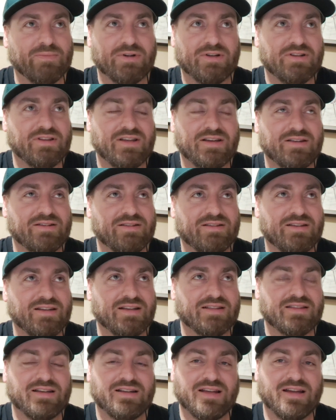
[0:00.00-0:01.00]
But that,
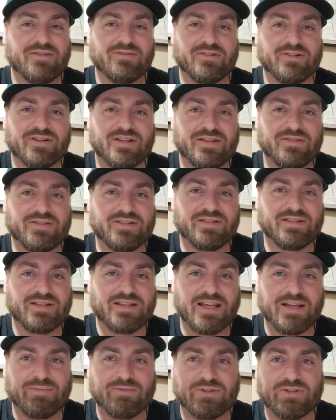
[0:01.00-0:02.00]
not that I ever even
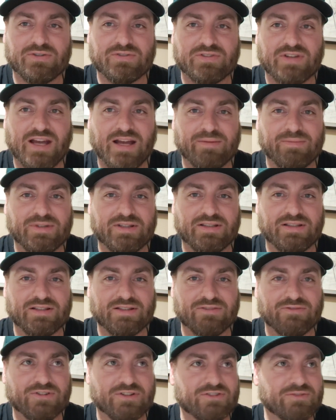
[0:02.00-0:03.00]
came close to happening
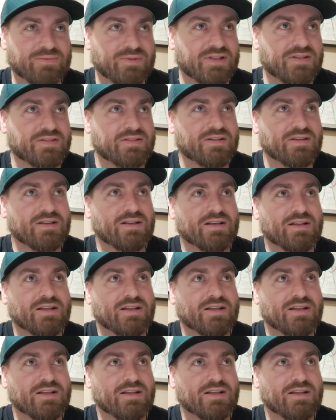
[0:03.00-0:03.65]
in the first place.